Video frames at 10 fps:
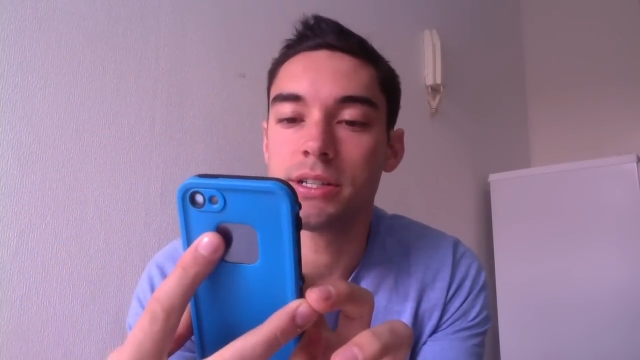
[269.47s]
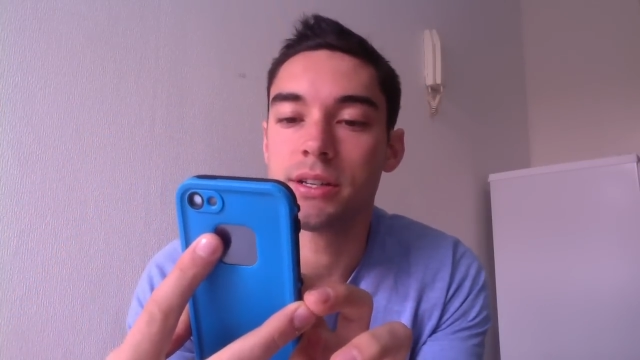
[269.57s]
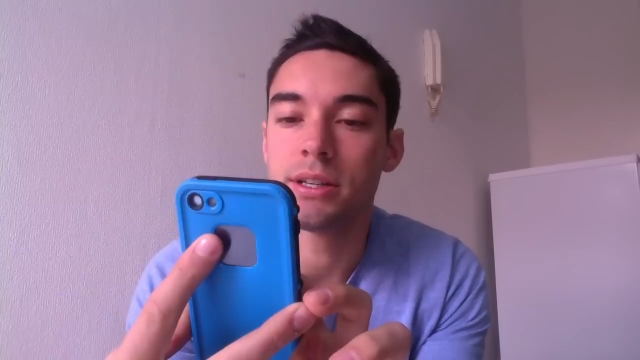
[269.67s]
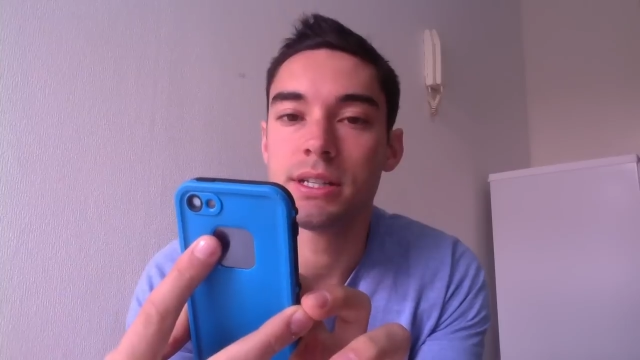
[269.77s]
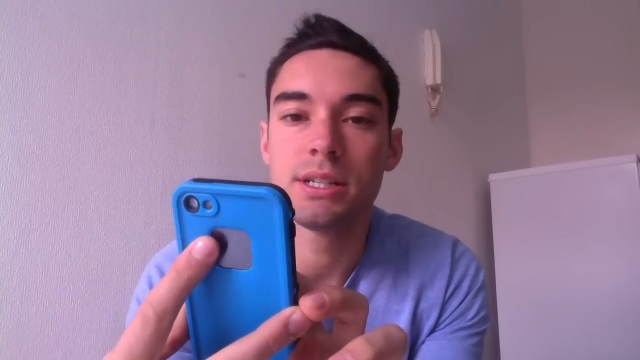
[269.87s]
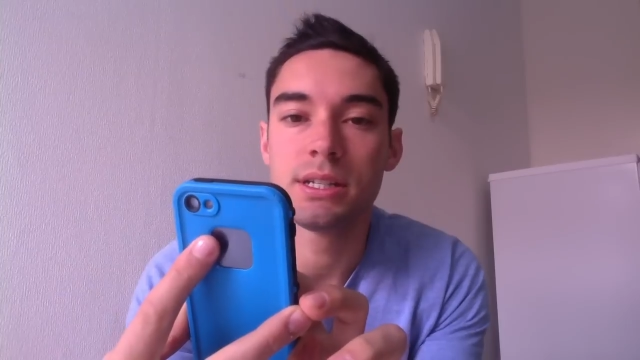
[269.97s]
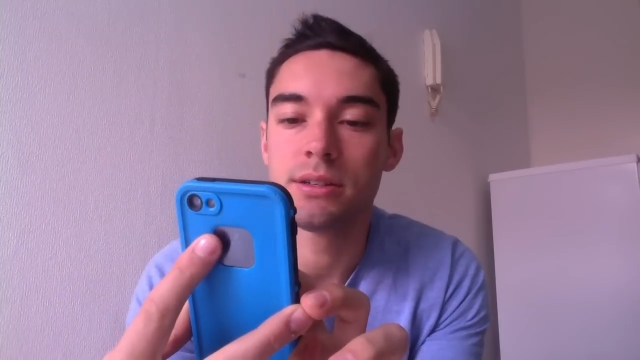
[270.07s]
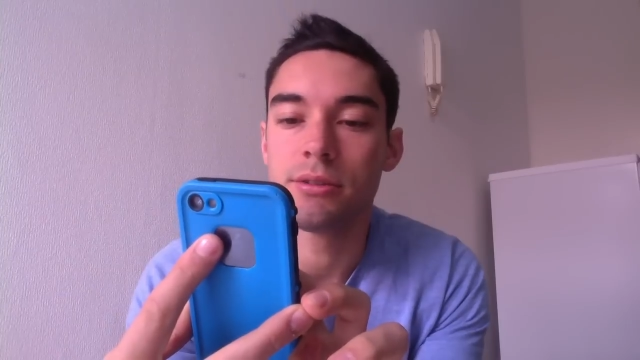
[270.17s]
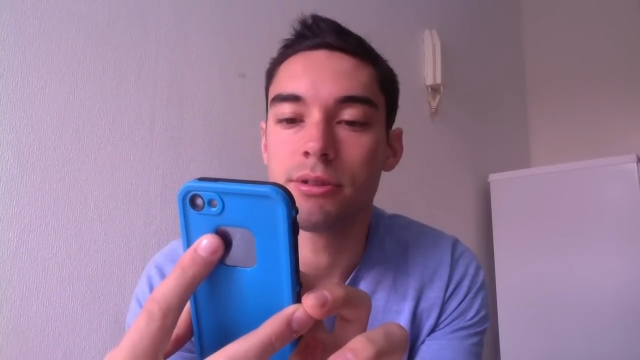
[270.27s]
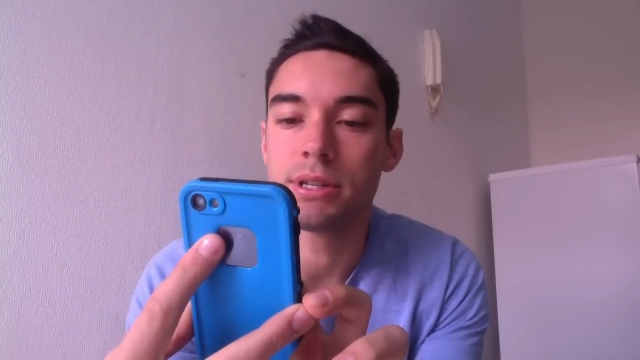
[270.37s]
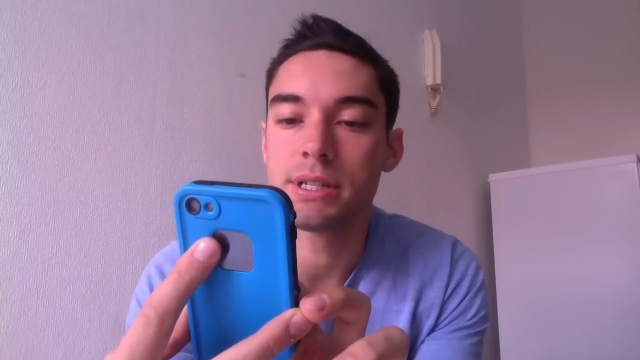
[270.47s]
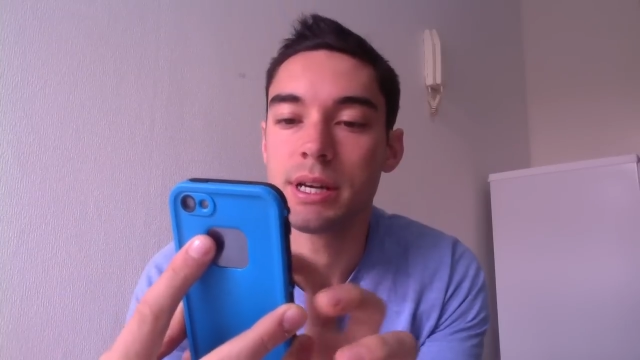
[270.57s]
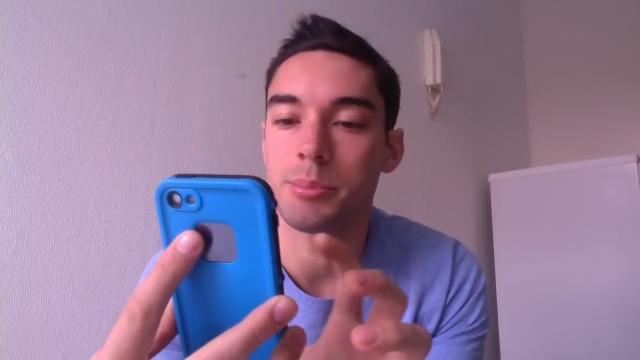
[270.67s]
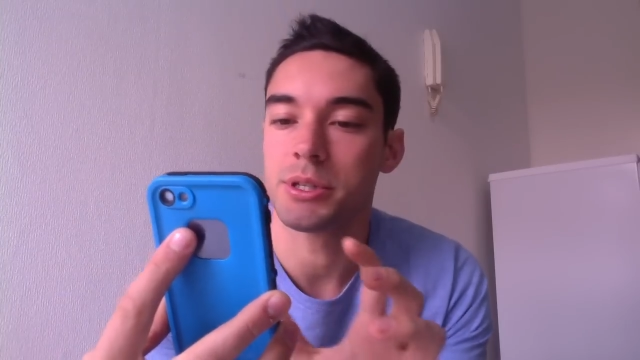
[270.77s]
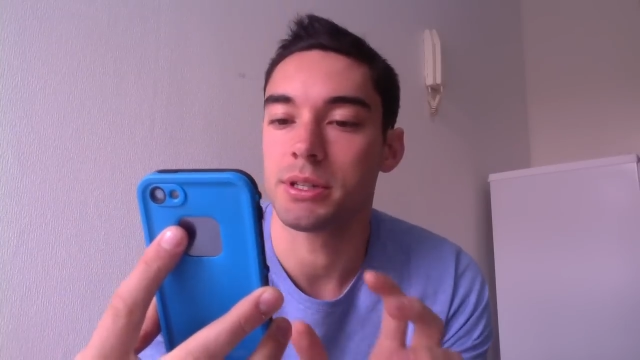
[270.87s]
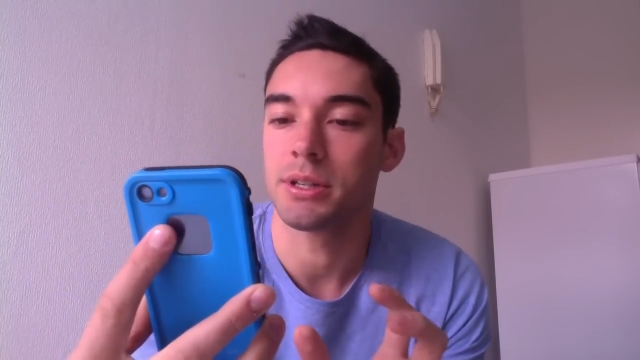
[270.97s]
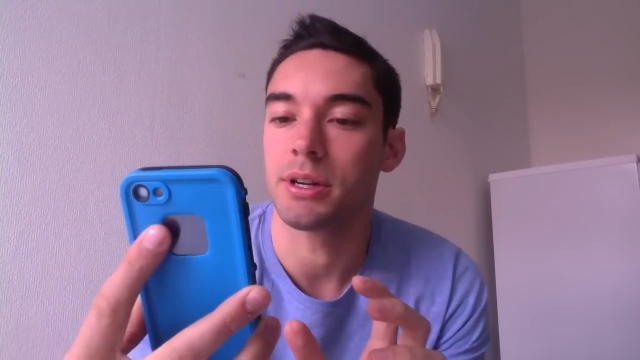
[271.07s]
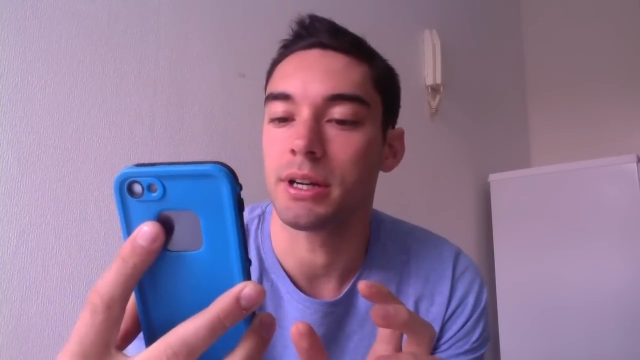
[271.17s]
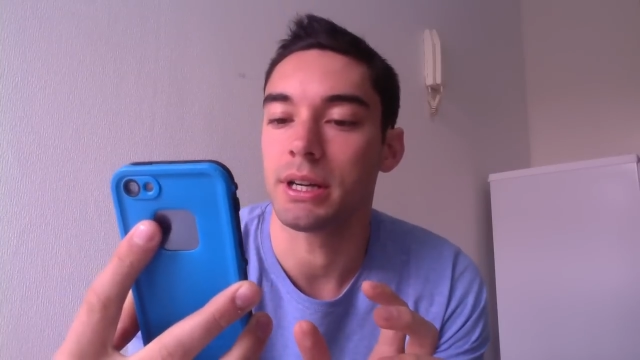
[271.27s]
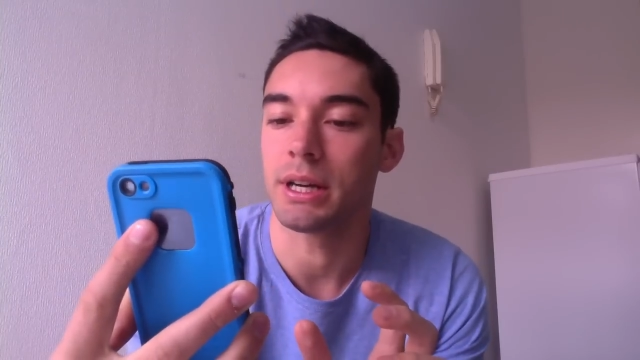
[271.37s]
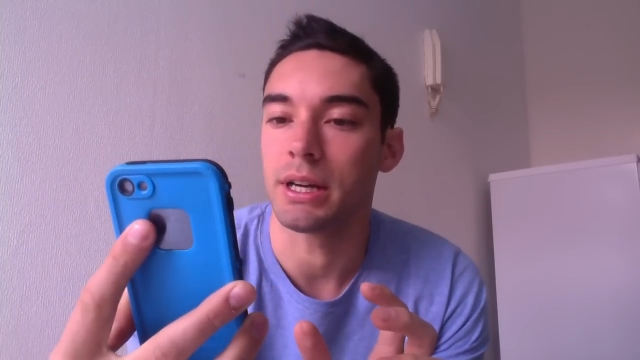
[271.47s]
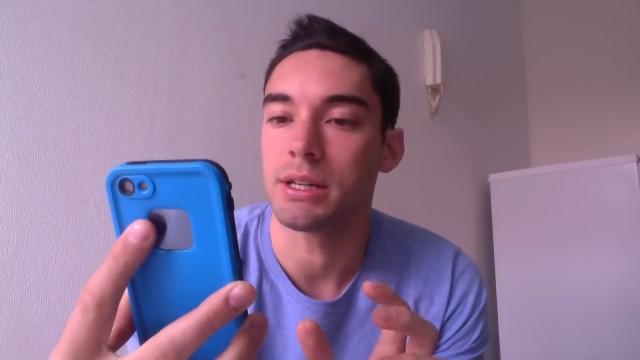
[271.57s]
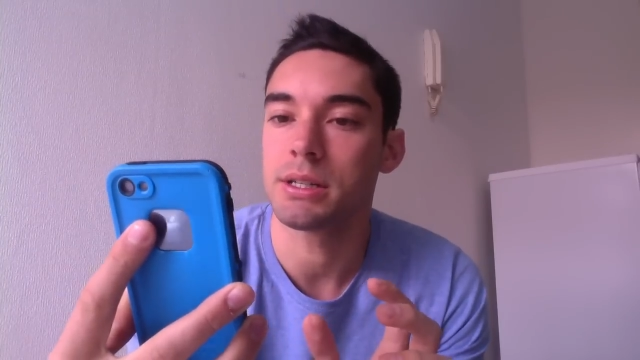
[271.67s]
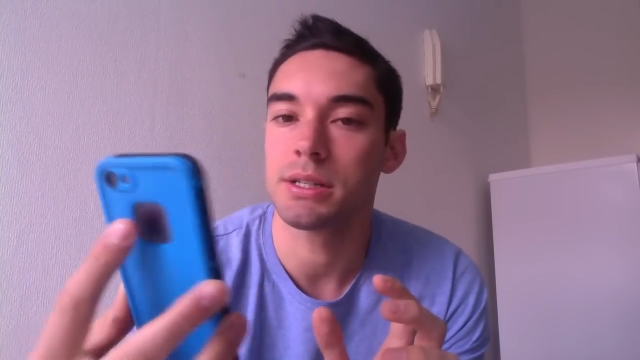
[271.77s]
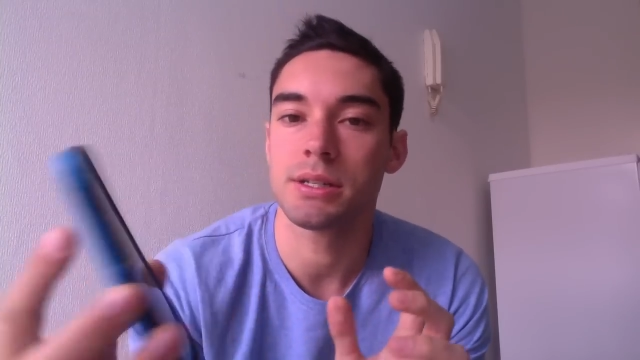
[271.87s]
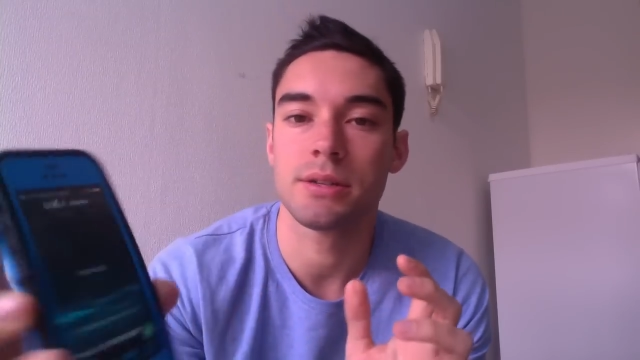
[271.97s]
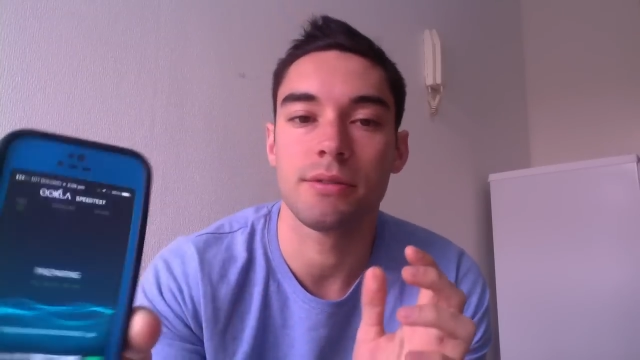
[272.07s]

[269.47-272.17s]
so this is the reception that I get